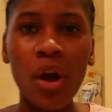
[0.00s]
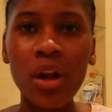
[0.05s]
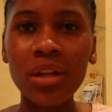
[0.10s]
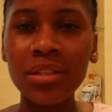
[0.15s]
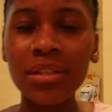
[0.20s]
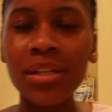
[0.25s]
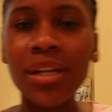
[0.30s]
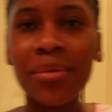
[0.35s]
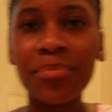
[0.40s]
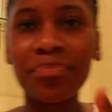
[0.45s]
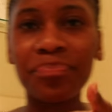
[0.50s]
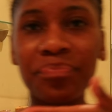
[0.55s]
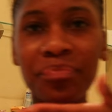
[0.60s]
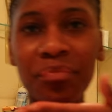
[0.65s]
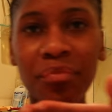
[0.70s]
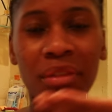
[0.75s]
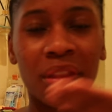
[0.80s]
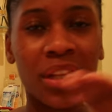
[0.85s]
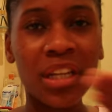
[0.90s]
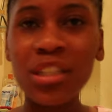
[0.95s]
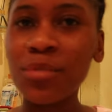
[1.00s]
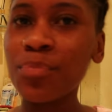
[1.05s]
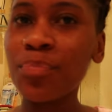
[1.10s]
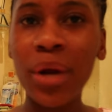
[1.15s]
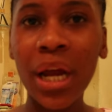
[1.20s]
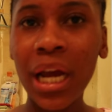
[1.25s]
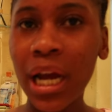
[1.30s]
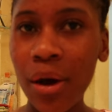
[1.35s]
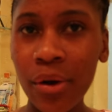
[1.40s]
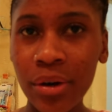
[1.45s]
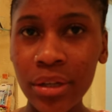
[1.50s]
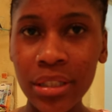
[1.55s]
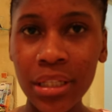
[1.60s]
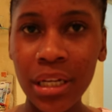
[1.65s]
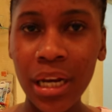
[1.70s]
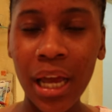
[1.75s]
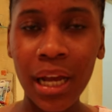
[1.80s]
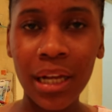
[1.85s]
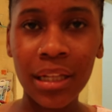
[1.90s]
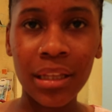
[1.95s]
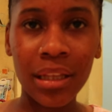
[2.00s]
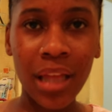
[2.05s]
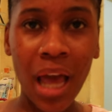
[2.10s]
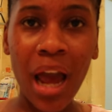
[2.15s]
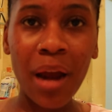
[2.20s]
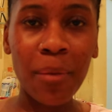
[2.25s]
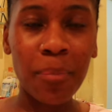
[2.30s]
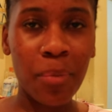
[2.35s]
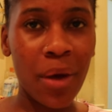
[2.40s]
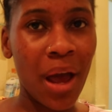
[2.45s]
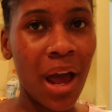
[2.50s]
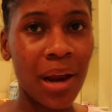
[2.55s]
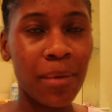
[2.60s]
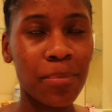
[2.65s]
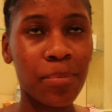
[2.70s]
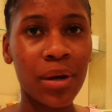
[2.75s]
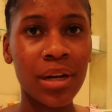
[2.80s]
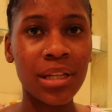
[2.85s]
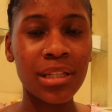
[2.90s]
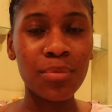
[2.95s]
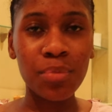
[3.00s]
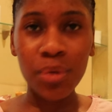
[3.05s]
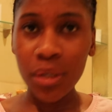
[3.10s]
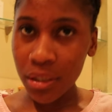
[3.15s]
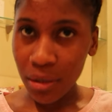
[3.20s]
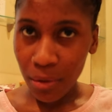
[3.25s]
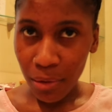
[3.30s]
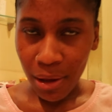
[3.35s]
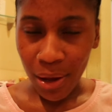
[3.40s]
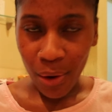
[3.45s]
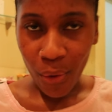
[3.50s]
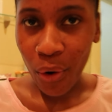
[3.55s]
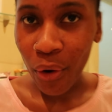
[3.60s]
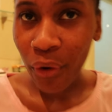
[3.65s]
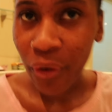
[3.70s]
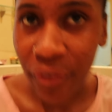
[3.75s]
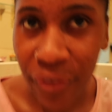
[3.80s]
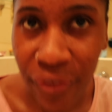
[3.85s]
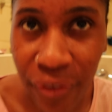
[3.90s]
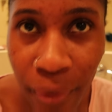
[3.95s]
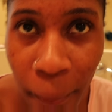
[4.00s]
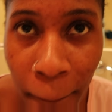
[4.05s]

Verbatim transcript: honestly, this breakout isn't like that bad, but it's pissing me off.